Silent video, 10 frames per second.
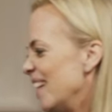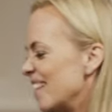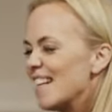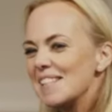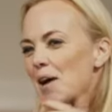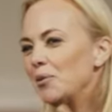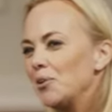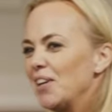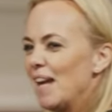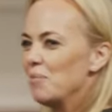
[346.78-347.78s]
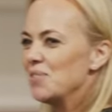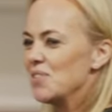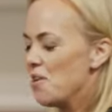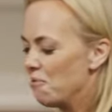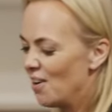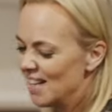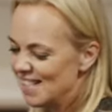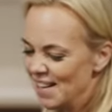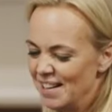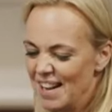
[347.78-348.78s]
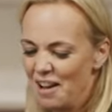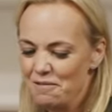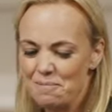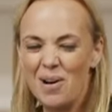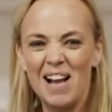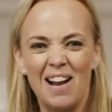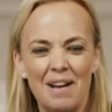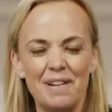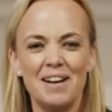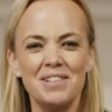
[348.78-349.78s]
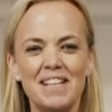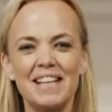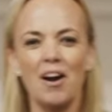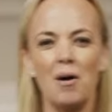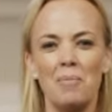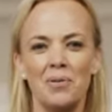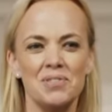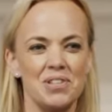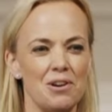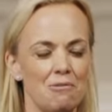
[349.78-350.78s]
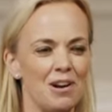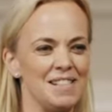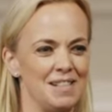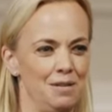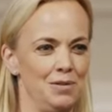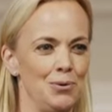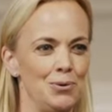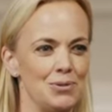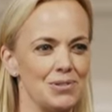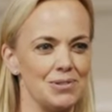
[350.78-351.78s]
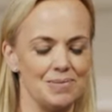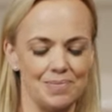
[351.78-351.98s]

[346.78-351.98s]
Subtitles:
That's how God came onto the horizon of my life. How did he come onto the horizon of yours?